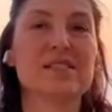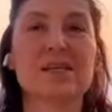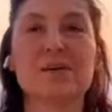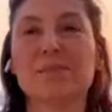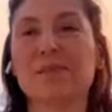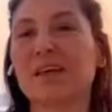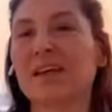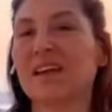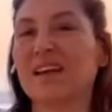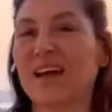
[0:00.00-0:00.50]

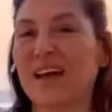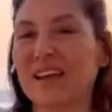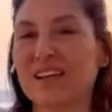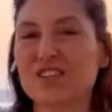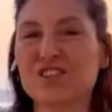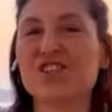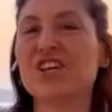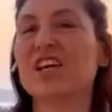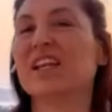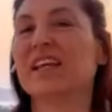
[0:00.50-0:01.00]
something
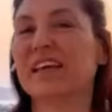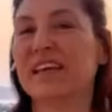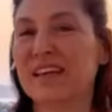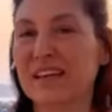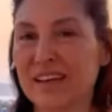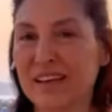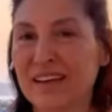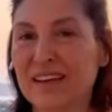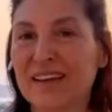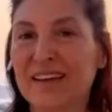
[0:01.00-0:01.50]
like
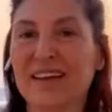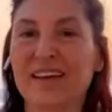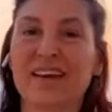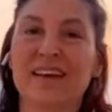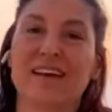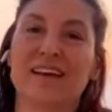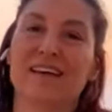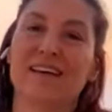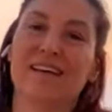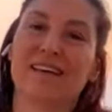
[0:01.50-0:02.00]
chili,
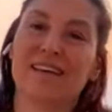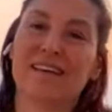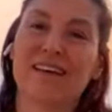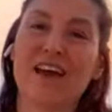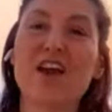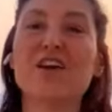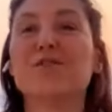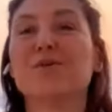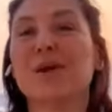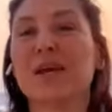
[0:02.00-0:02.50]
uh,
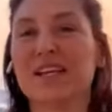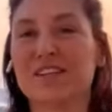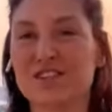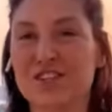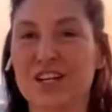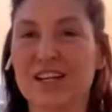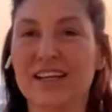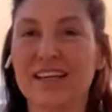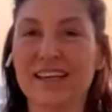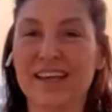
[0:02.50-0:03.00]
a Greek
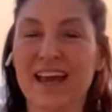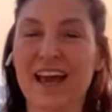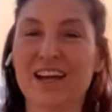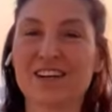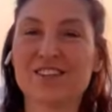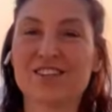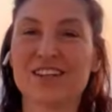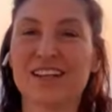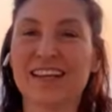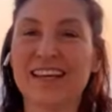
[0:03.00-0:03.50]
chili
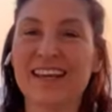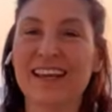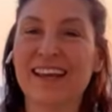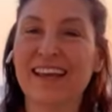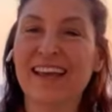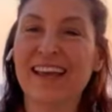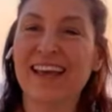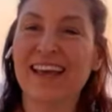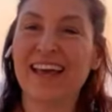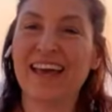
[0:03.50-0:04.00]
actually,
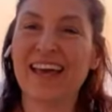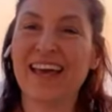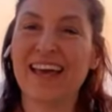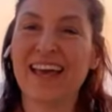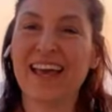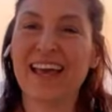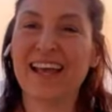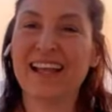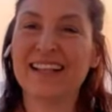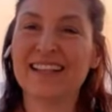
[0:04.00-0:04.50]

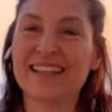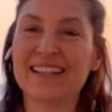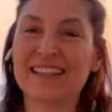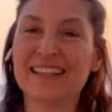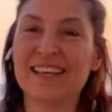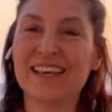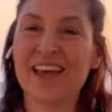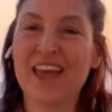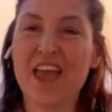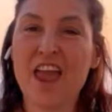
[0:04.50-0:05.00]

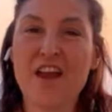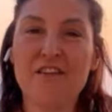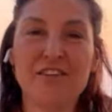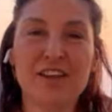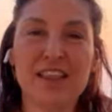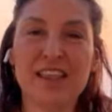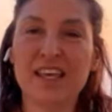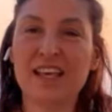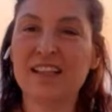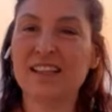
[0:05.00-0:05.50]
and uh,
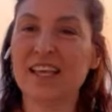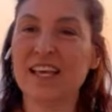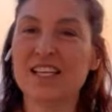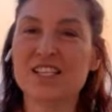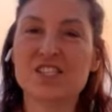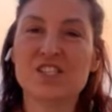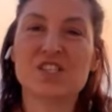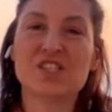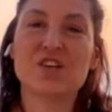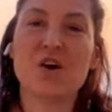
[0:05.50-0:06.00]
everything
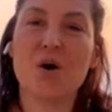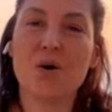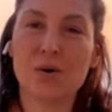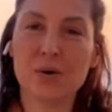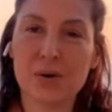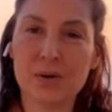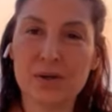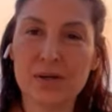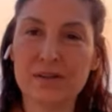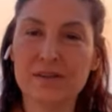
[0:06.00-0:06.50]
tastes so
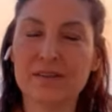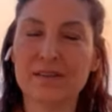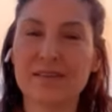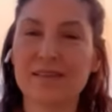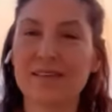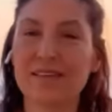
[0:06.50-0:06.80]
good.